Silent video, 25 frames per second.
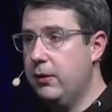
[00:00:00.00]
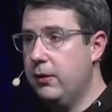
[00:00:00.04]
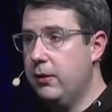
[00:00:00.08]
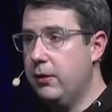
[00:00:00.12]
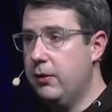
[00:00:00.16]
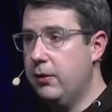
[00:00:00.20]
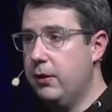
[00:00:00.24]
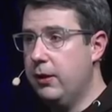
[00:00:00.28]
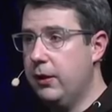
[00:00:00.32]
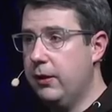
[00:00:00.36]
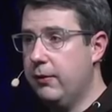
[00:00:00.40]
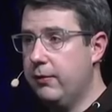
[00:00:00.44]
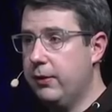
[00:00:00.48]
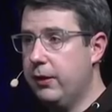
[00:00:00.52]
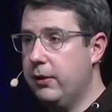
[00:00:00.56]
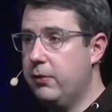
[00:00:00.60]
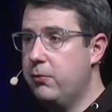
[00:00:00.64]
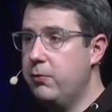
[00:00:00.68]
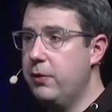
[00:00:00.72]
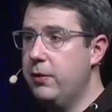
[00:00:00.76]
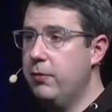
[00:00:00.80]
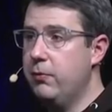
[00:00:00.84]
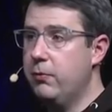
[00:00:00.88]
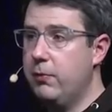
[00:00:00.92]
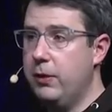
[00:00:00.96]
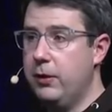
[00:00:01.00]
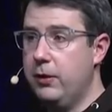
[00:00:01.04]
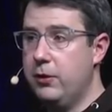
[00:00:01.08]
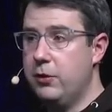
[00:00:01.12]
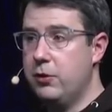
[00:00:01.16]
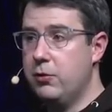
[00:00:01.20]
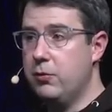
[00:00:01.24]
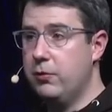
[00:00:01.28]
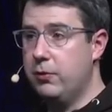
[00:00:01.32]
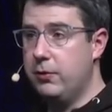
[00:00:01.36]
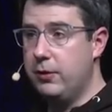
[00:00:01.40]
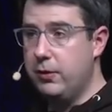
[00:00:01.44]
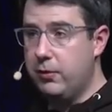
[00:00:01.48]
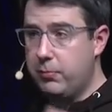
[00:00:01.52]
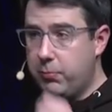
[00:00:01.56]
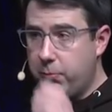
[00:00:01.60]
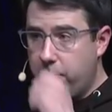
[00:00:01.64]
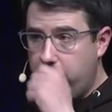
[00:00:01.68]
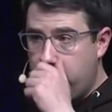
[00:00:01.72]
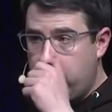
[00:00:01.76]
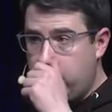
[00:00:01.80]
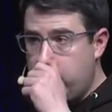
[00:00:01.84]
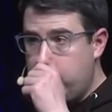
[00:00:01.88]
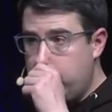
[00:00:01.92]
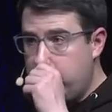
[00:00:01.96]
an uh, exact reason why they choose this
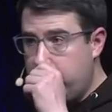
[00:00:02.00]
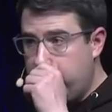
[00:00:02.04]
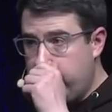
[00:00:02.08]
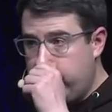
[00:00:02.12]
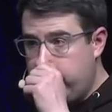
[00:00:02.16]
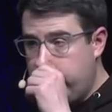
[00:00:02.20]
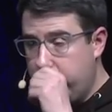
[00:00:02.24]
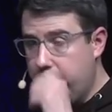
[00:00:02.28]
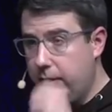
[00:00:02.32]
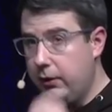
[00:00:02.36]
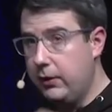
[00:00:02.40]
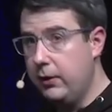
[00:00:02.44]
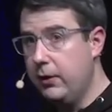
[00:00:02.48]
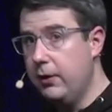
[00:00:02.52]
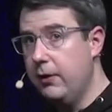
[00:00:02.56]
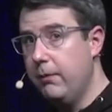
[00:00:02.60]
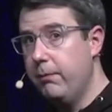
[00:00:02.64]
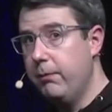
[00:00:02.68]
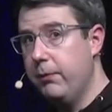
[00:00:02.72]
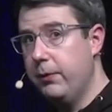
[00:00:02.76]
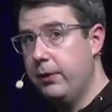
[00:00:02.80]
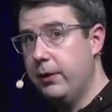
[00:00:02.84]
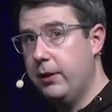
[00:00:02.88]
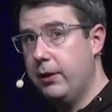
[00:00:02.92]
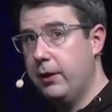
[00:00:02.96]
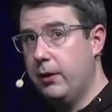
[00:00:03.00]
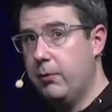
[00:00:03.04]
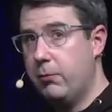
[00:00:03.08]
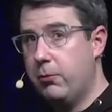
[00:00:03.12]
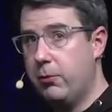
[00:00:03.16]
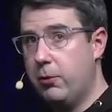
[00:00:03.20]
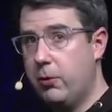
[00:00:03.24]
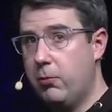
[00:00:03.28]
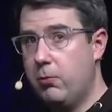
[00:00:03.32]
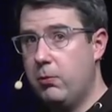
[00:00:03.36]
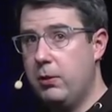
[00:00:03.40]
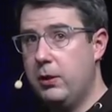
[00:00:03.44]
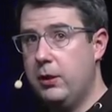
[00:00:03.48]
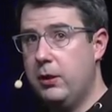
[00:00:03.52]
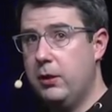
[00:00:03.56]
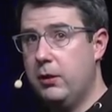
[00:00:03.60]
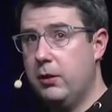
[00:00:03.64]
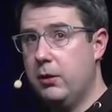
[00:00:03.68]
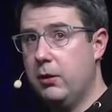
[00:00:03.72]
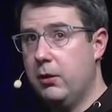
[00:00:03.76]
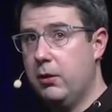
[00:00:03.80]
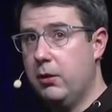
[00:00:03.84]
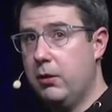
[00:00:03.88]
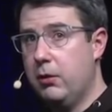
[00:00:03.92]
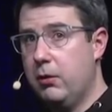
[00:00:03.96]
problem. I think there are probably
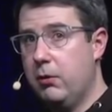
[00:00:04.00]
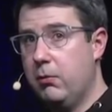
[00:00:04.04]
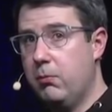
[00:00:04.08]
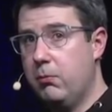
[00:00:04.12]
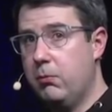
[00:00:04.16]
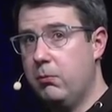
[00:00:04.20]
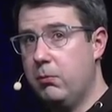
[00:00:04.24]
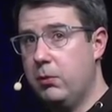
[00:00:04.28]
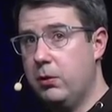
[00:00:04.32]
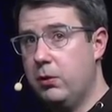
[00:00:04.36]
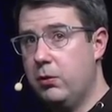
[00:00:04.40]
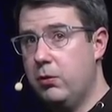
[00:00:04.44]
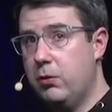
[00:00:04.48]
um,